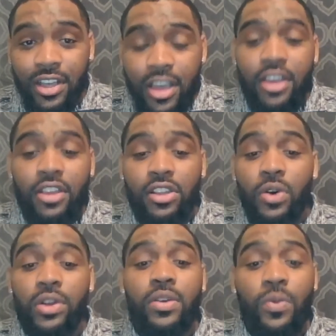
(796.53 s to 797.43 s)
So
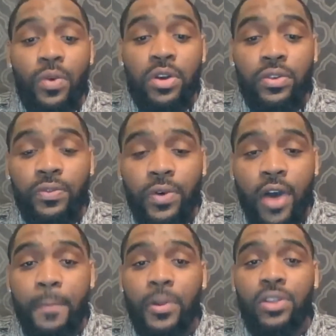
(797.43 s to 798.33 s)
it's a wonderful
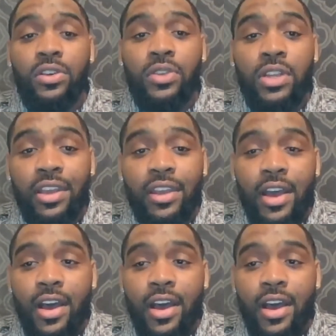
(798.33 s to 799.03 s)
opportunity